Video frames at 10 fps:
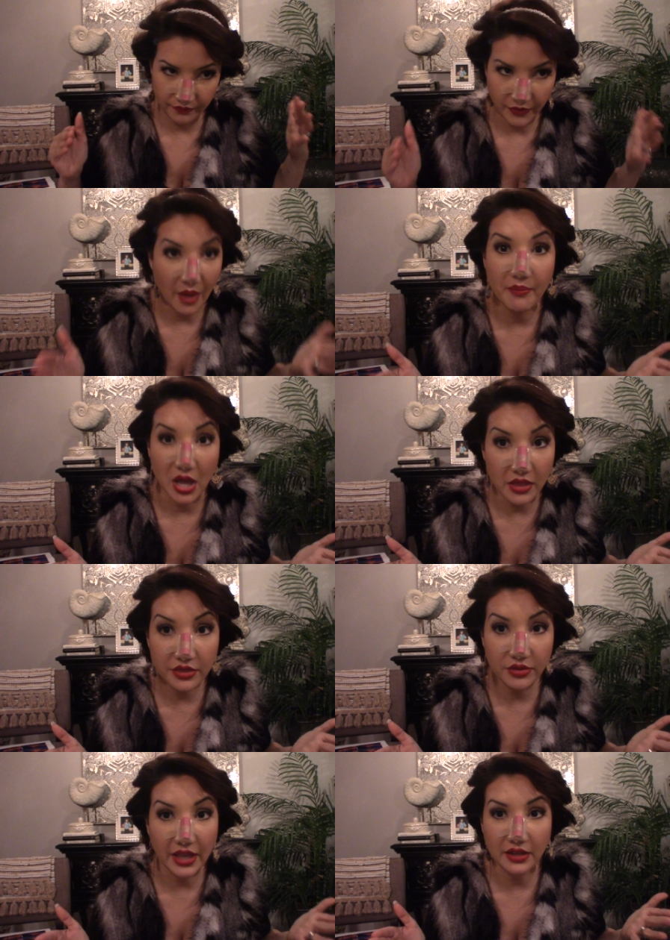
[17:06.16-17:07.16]
a
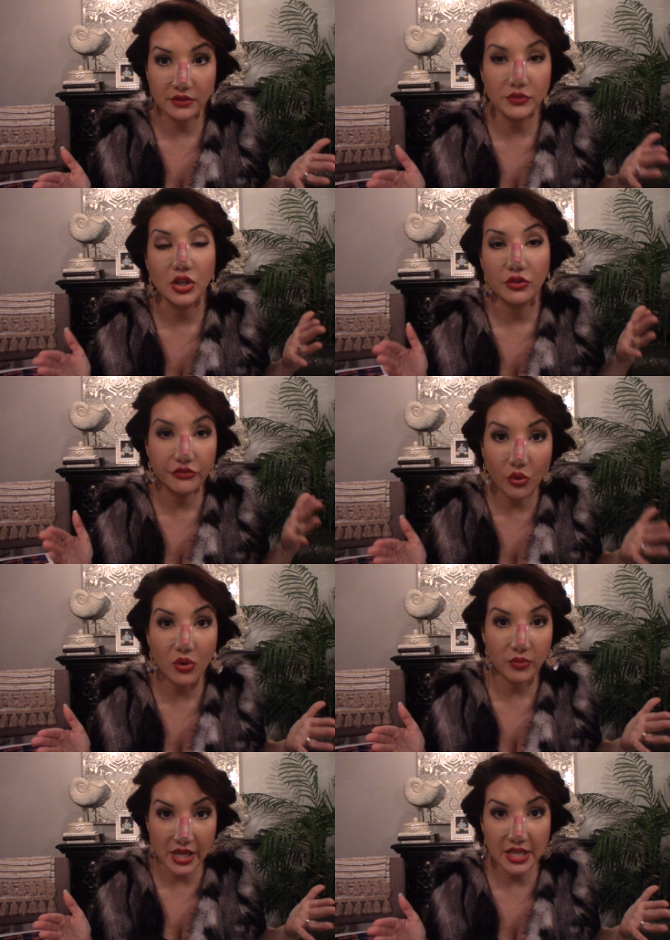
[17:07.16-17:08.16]
month, like, you know, 4
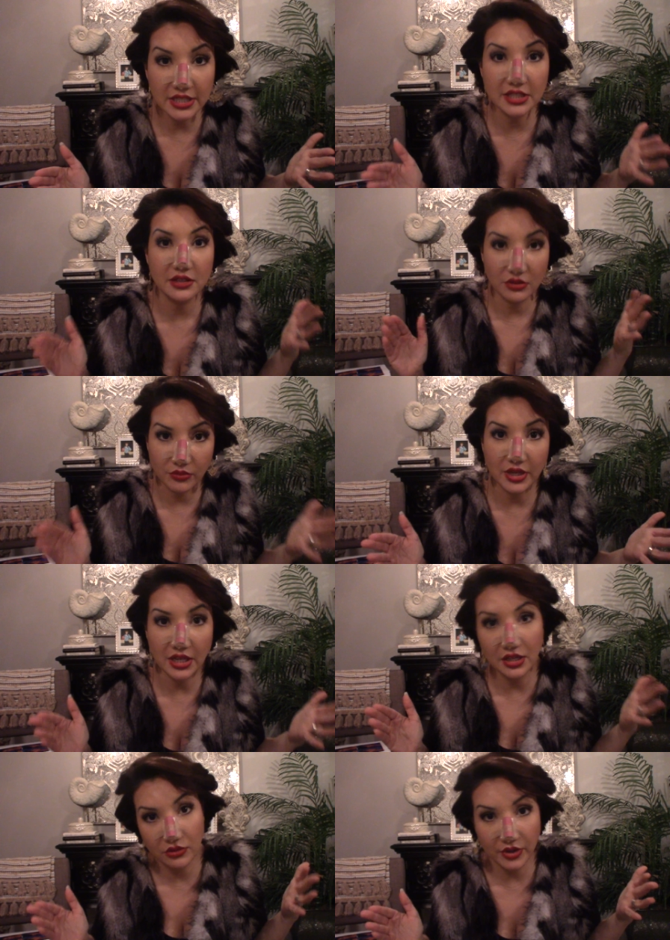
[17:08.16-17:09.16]
weeks,
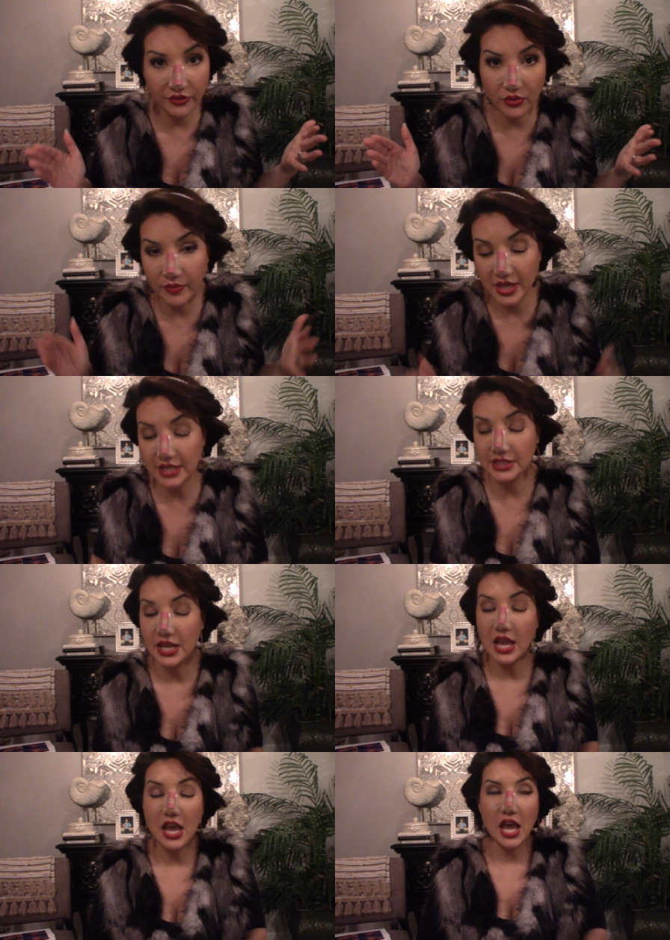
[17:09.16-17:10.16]
three to 4 weeks.
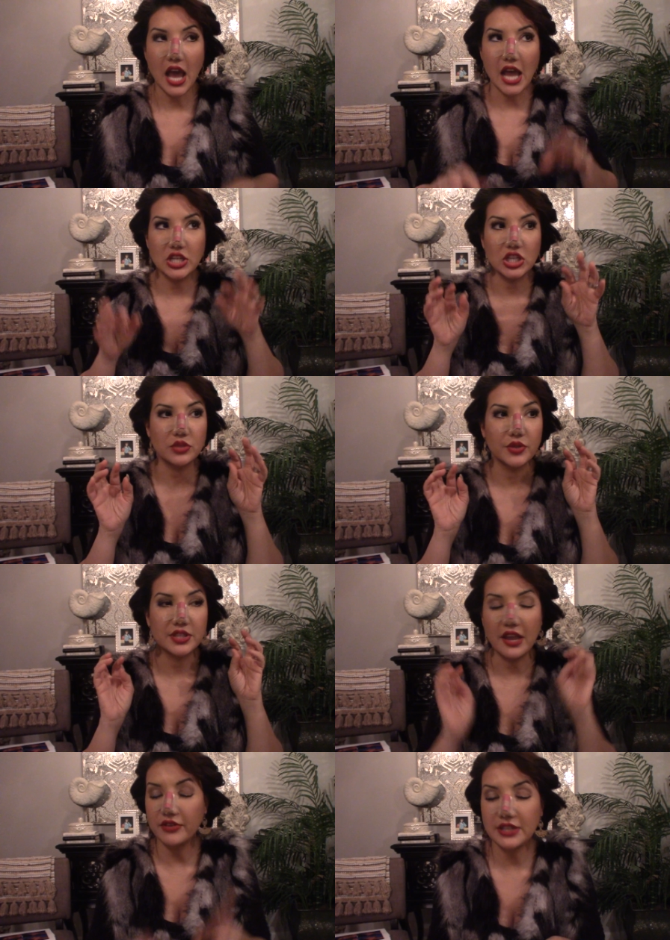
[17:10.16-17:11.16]
I just was,
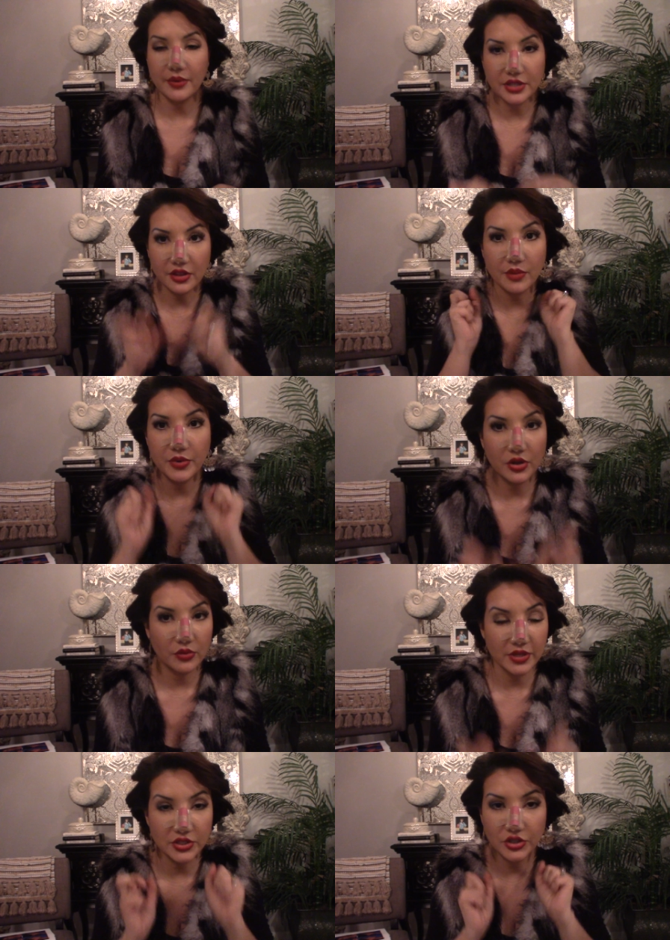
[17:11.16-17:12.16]
every time I was on the computer,
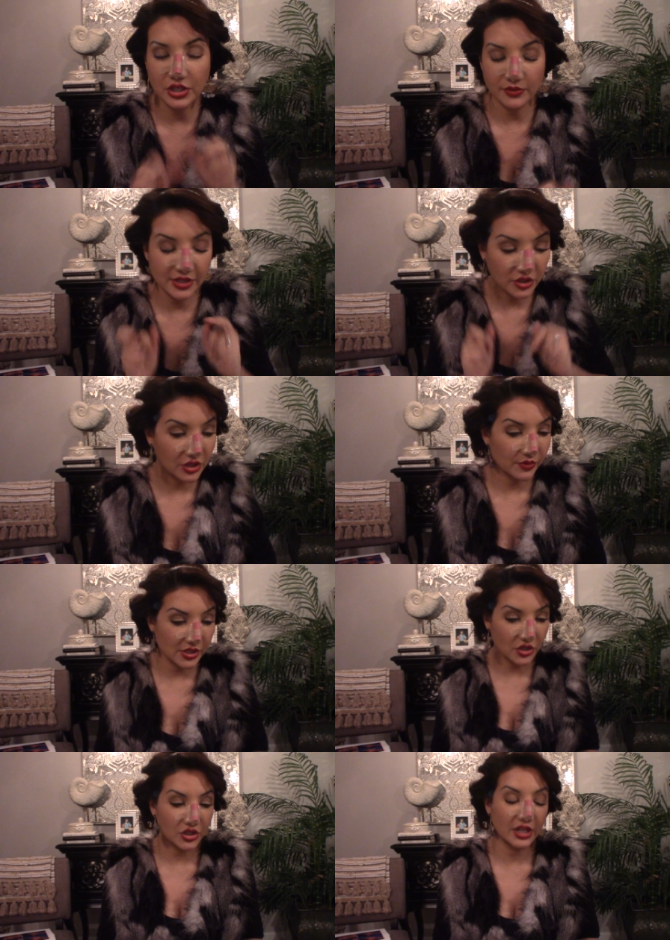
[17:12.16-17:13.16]

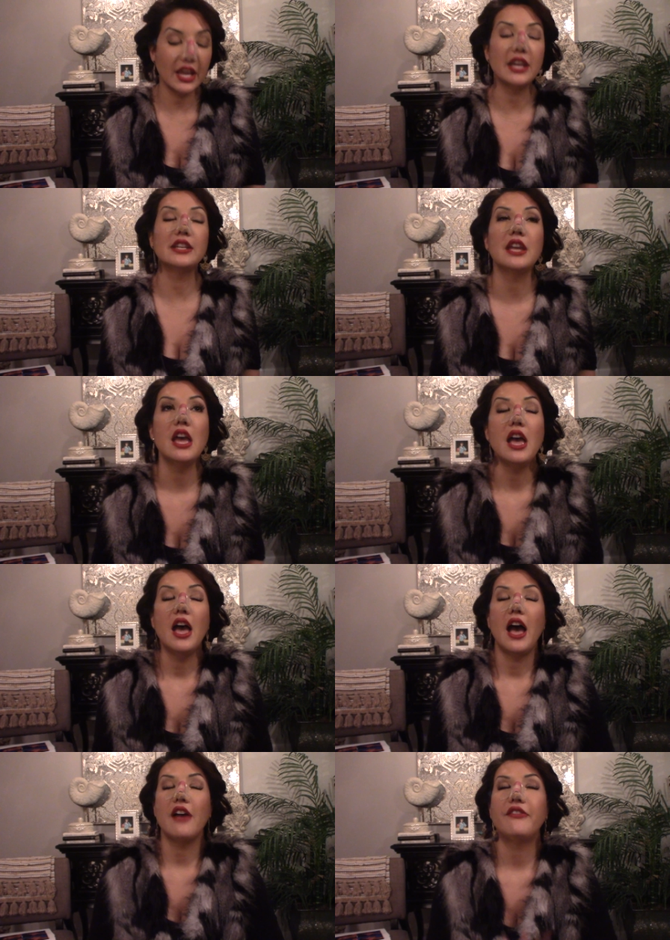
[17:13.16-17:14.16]
researching. And
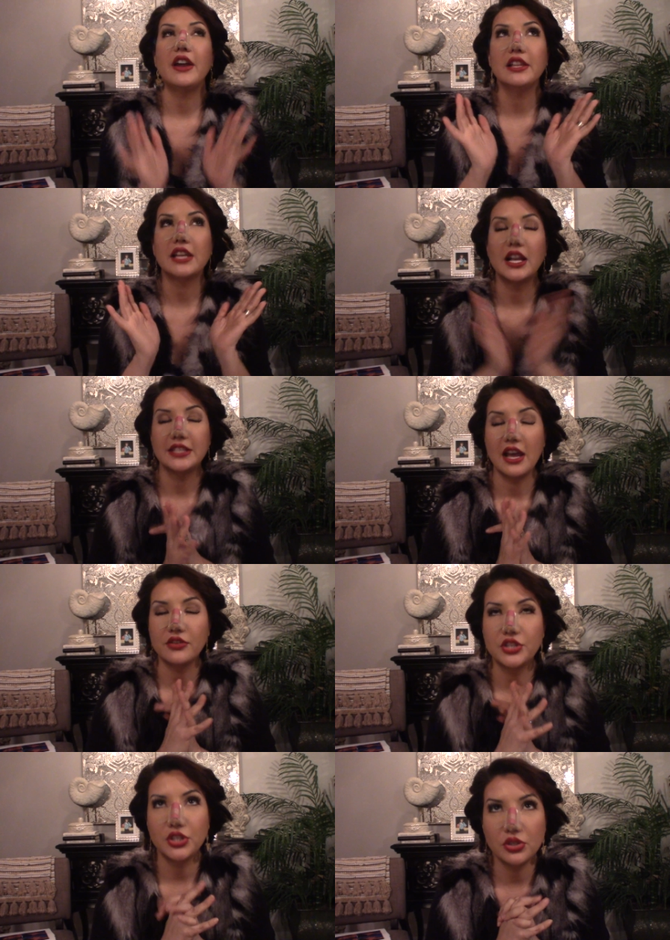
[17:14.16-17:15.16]
I finally got down
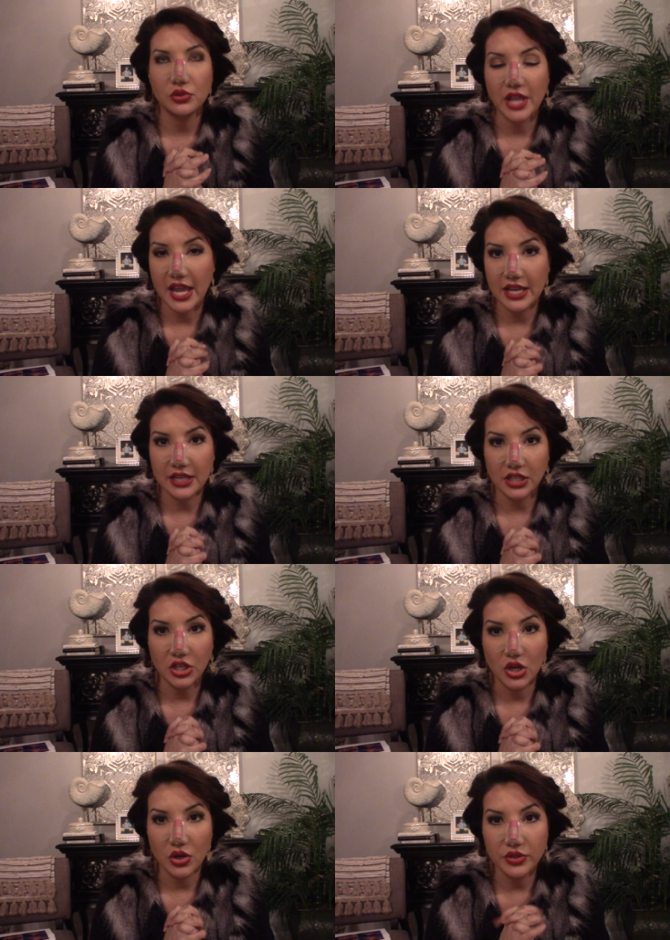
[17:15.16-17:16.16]
to like, you
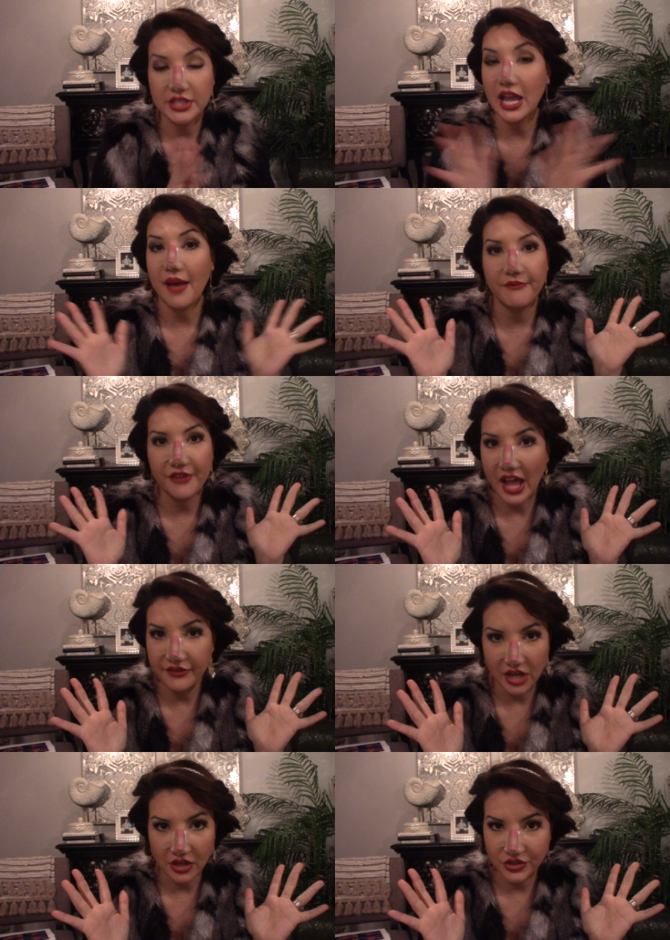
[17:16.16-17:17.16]
know, the top 5
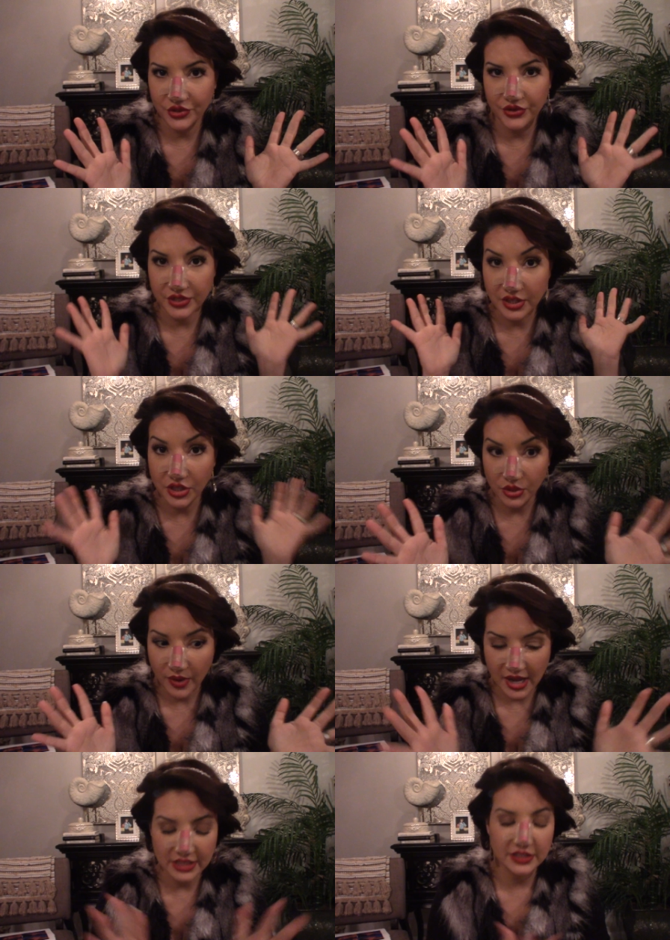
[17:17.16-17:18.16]
doctors in the
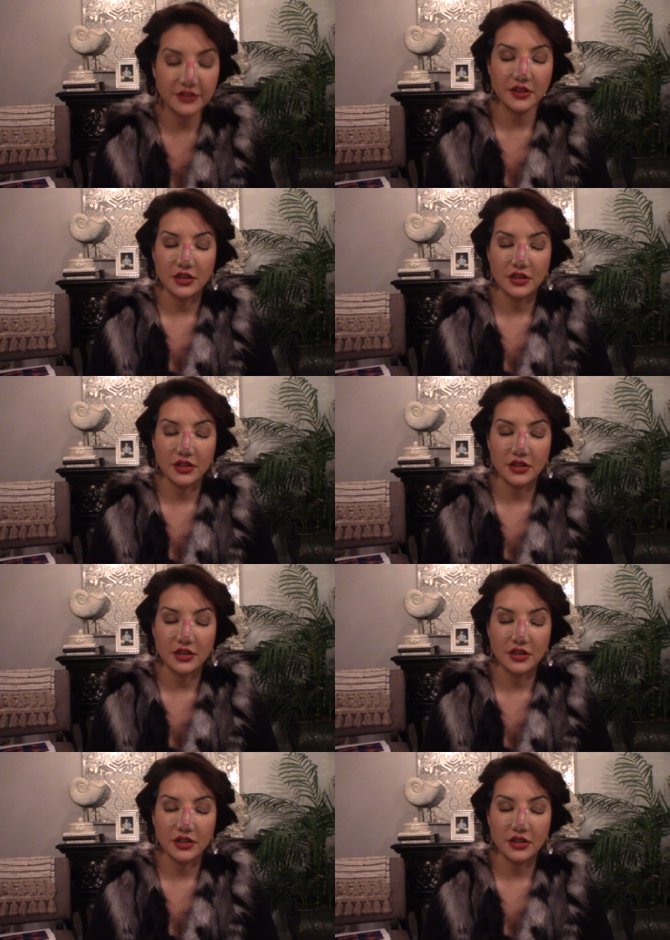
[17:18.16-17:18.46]
US